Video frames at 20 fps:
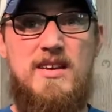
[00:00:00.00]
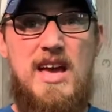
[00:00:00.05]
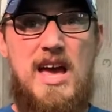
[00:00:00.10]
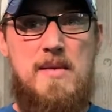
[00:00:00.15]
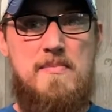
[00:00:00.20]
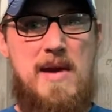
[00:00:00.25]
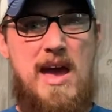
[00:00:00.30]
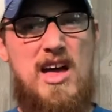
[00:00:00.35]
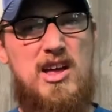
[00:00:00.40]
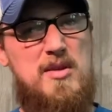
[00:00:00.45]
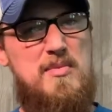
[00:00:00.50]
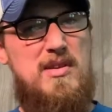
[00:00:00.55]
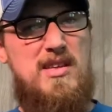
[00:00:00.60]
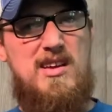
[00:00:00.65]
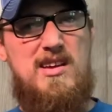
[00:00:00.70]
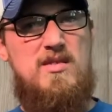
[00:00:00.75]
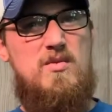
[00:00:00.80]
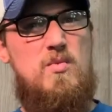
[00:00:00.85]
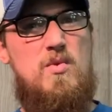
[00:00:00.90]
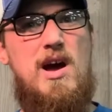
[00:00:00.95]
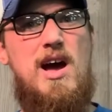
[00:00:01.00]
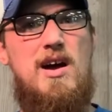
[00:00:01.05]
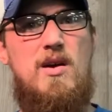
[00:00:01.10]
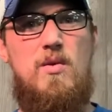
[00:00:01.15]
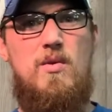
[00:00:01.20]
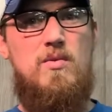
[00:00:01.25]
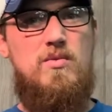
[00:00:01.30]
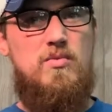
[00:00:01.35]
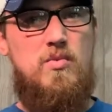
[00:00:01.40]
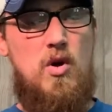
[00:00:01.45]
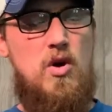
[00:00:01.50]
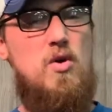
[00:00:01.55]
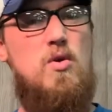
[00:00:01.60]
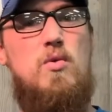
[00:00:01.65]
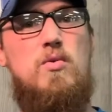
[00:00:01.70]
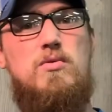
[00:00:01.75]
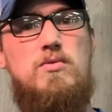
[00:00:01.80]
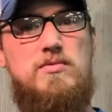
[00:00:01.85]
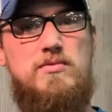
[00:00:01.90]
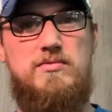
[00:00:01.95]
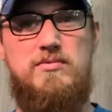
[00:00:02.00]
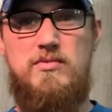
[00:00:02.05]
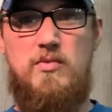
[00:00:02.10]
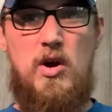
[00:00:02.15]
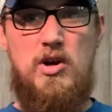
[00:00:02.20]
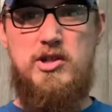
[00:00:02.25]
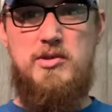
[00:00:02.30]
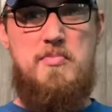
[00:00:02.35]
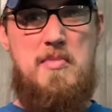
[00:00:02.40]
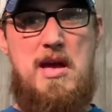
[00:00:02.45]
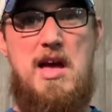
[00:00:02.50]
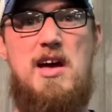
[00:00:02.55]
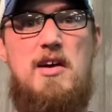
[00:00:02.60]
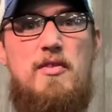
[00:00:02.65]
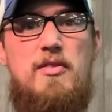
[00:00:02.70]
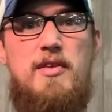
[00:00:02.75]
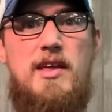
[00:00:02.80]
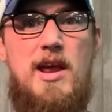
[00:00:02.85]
And now I'd be like, wow, whoa, watch your mouth.